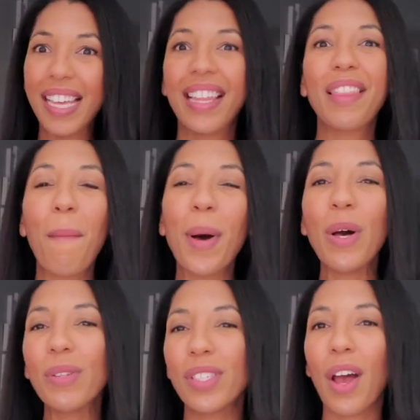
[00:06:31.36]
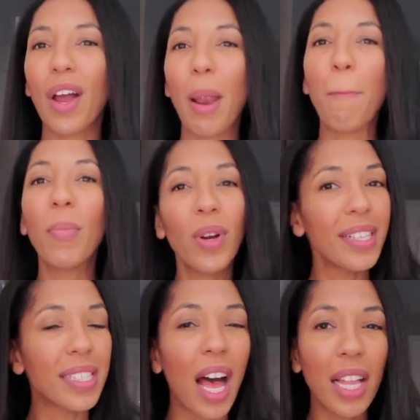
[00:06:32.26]
the bones are more
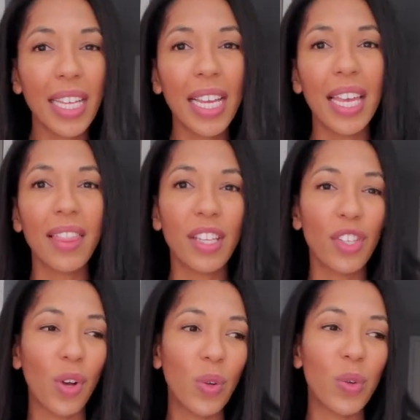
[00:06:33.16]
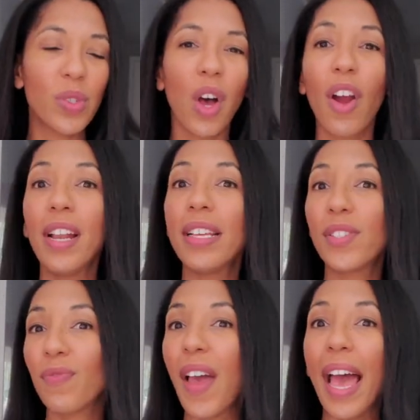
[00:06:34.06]
solid, the toes aren't
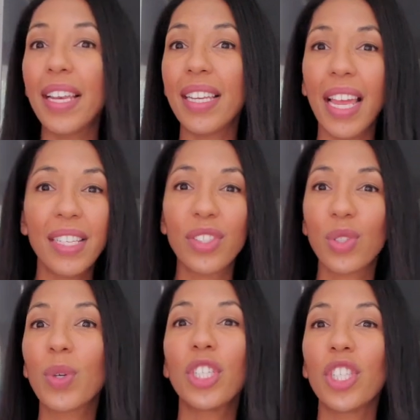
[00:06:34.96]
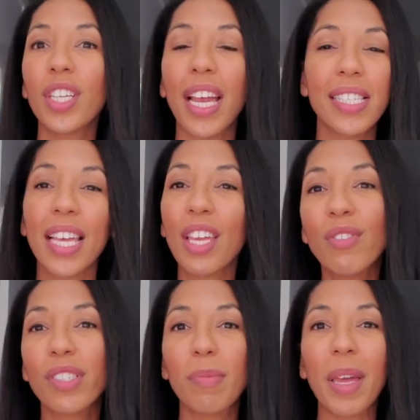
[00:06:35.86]
as fat and squishy as they
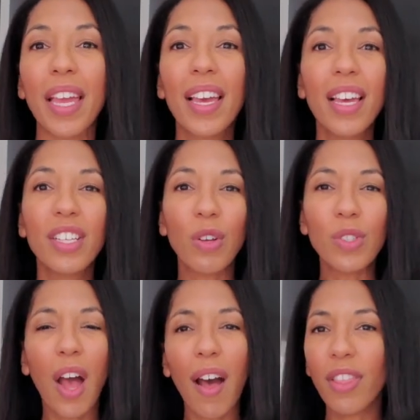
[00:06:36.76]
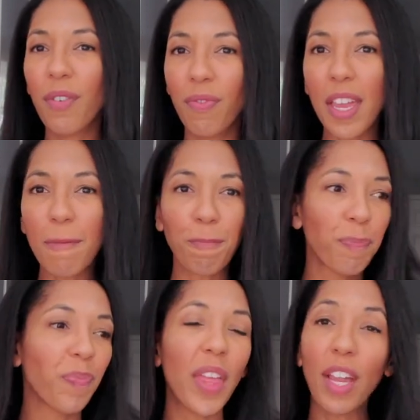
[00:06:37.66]
used to be. So toddler feet,
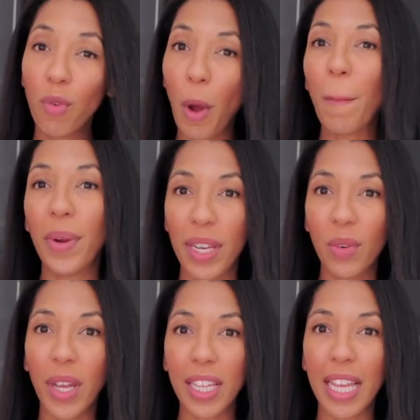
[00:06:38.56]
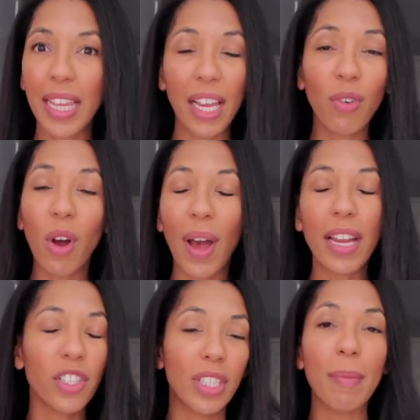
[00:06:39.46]
they grow pretty quickly. They grow
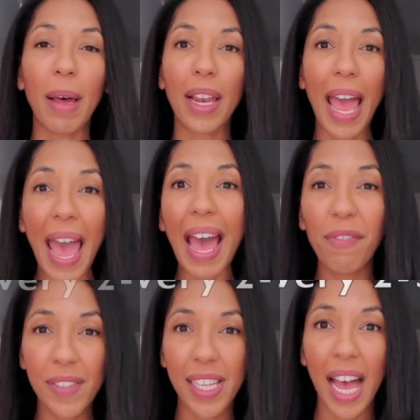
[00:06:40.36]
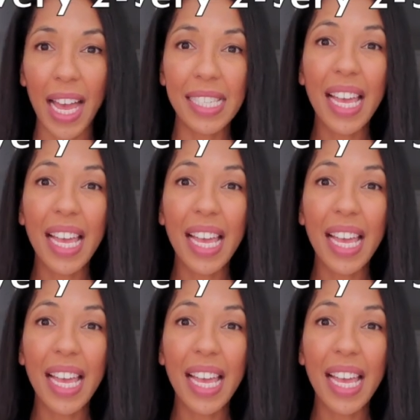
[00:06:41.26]
actually about a half size